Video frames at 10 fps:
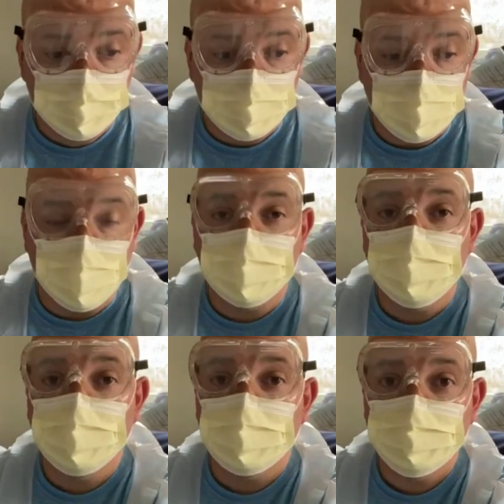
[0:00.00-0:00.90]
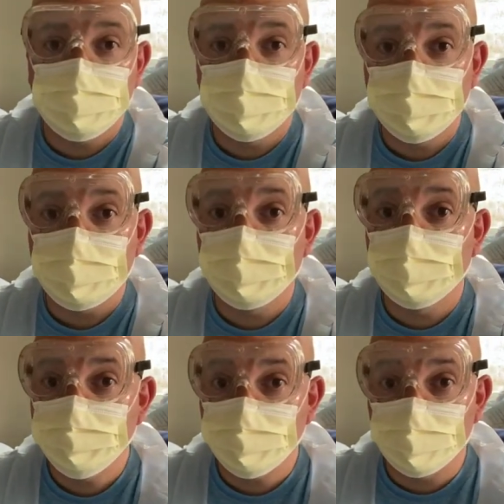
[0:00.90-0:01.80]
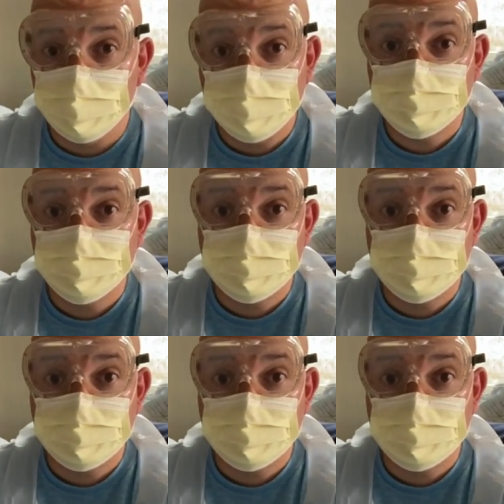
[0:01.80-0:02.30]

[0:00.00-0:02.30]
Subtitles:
Now what I'm going to do is I'm going to rinse the